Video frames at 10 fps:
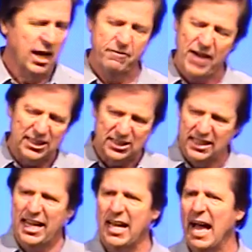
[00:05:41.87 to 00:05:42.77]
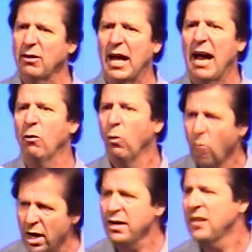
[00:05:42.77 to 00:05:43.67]
If I stay, I, I will
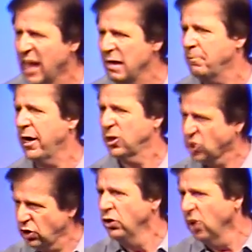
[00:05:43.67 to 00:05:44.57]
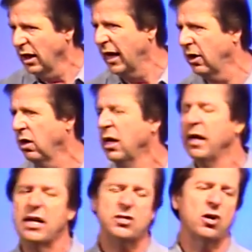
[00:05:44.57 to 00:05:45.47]
one day perish. Sooner or later,
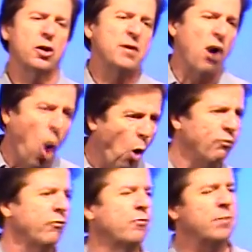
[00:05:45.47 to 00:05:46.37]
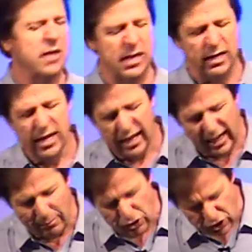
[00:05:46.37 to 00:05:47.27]
it's going to be over for me, and
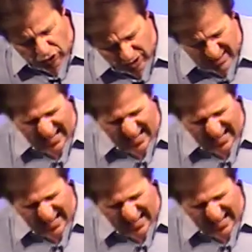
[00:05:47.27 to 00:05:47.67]
I'm just going to